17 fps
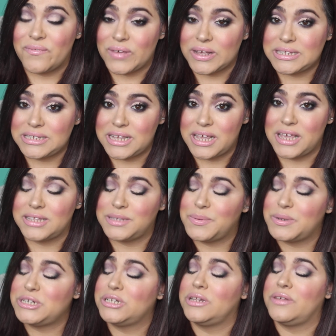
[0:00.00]
fix it,
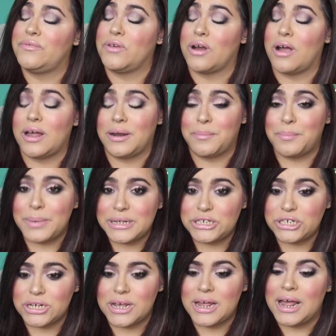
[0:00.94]
especially if you're on a
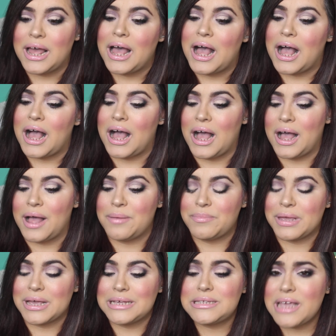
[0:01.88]
budget,
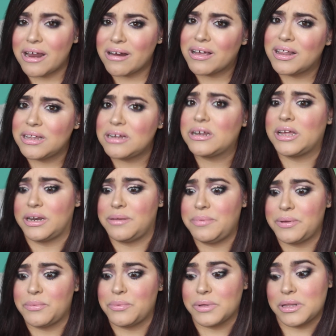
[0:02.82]
because hair color could
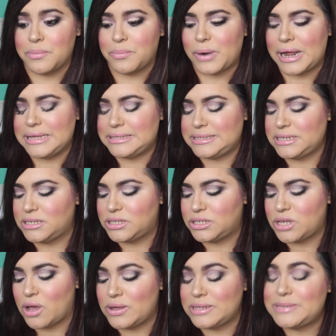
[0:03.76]
be really pricey,
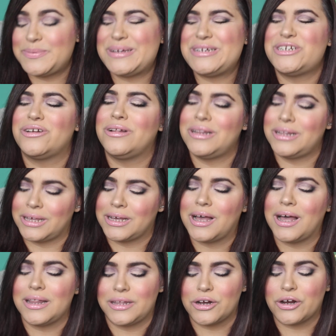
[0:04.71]
so especially
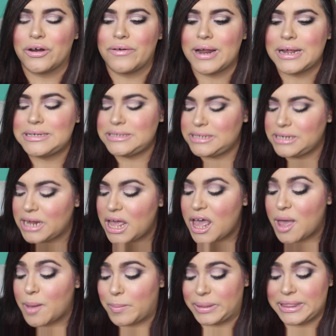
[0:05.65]
color correcting.
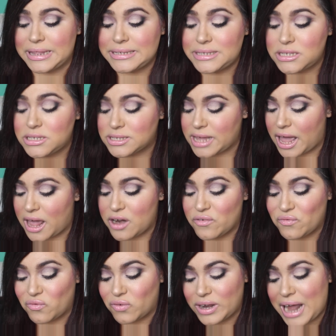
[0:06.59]
But this is kind
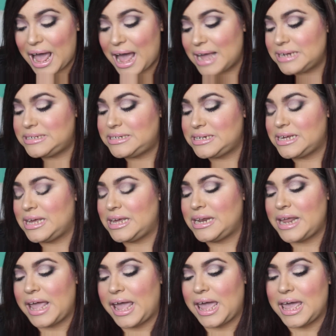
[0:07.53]
of what I
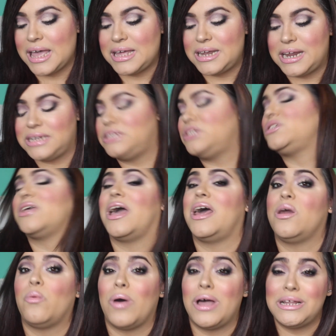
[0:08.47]
did, and I just
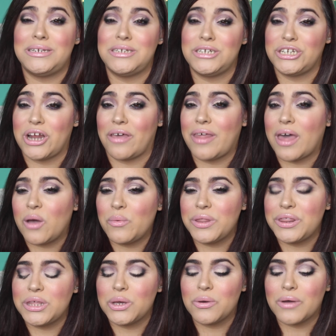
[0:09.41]
kind of wanted to share that
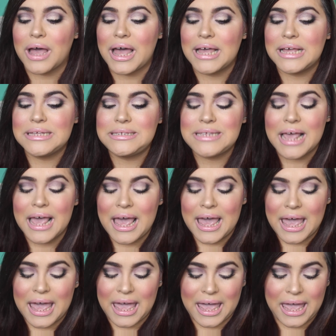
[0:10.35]
with you guys.
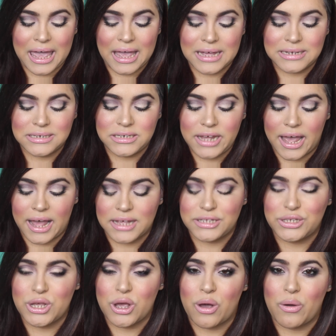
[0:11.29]
And yeah,
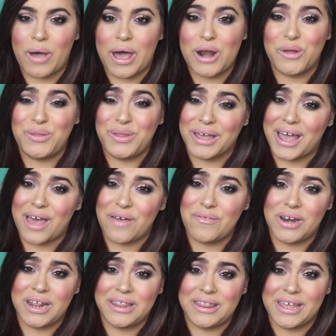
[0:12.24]
so I don't think I
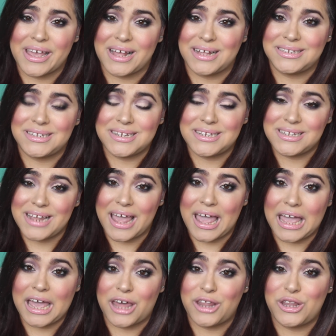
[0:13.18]
have anything else to
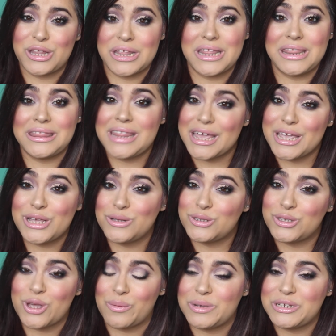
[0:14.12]
say other than thank you
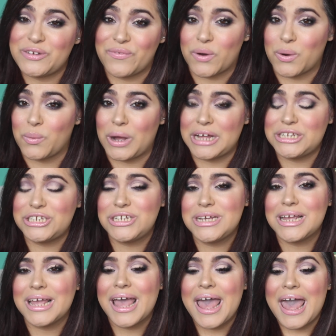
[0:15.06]
so much for
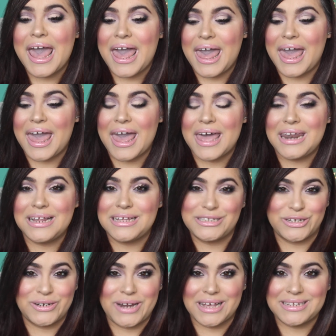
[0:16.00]
watching, and
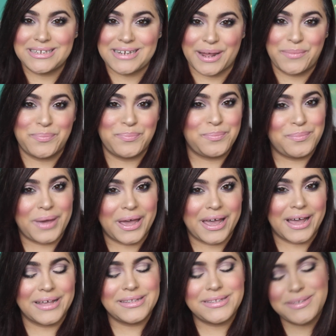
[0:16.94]
until next time, bye
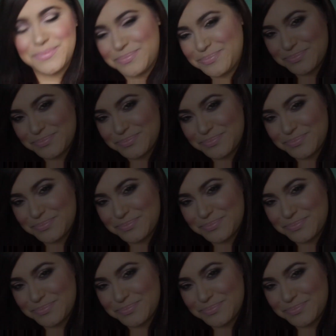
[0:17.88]
guys.